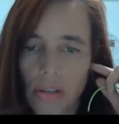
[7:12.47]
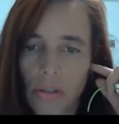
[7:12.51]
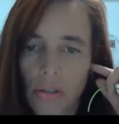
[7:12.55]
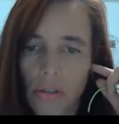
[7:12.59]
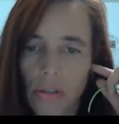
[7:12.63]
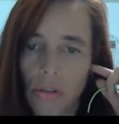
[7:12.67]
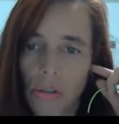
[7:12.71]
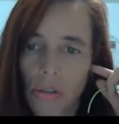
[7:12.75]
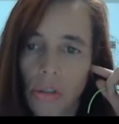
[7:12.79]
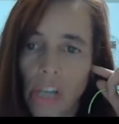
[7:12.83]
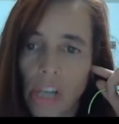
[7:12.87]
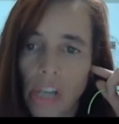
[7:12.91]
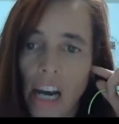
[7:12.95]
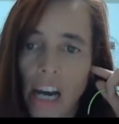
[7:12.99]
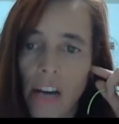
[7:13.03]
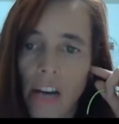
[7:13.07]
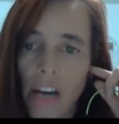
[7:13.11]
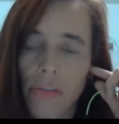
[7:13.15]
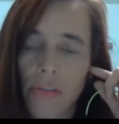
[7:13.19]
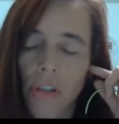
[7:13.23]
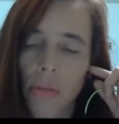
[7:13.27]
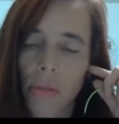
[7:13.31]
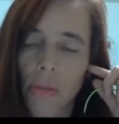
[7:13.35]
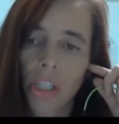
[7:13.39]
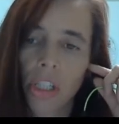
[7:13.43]
So you have
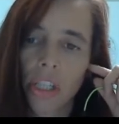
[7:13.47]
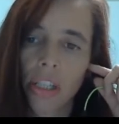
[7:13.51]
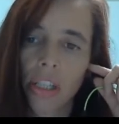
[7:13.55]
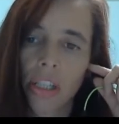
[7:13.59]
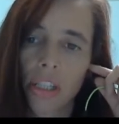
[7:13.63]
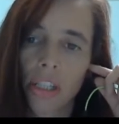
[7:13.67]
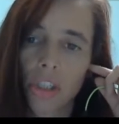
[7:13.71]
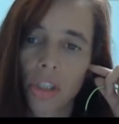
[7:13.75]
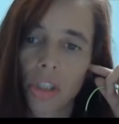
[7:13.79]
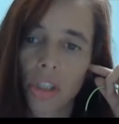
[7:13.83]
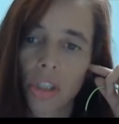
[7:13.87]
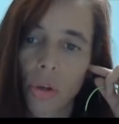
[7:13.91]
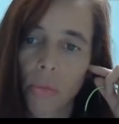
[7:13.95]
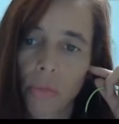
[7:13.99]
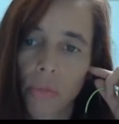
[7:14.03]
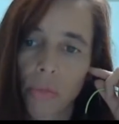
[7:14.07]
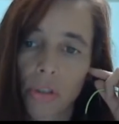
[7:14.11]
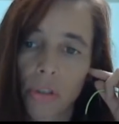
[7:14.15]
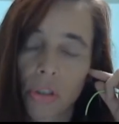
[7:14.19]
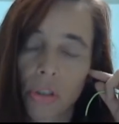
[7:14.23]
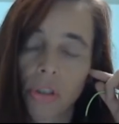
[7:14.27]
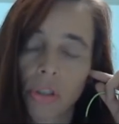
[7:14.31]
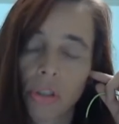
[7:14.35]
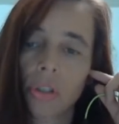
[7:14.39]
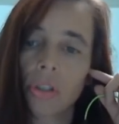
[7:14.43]
communication
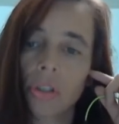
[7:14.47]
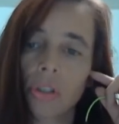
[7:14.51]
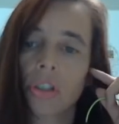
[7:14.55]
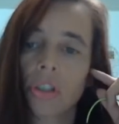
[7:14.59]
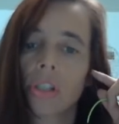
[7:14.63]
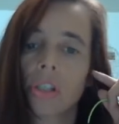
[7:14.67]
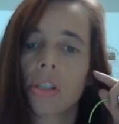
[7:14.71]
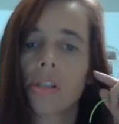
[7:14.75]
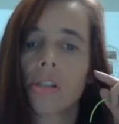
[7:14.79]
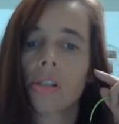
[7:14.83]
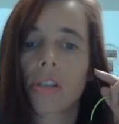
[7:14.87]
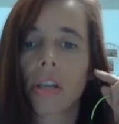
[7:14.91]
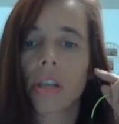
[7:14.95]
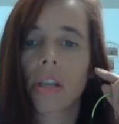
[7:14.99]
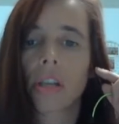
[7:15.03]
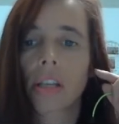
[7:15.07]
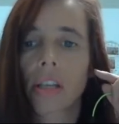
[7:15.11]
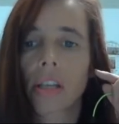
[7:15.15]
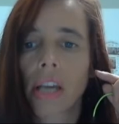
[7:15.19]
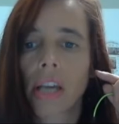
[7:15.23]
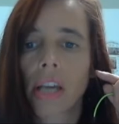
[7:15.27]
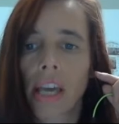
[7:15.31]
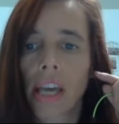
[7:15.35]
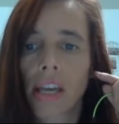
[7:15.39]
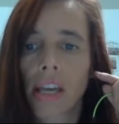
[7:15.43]
opportunities in
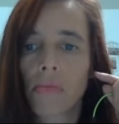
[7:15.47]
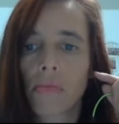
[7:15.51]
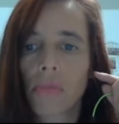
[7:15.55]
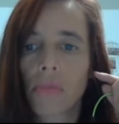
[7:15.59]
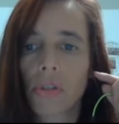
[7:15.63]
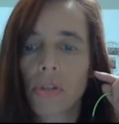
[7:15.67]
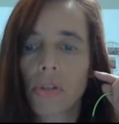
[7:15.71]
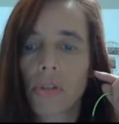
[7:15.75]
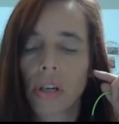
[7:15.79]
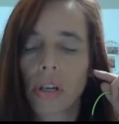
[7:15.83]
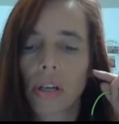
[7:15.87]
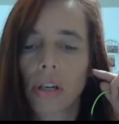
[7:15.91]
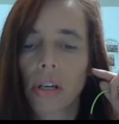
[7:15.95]
games.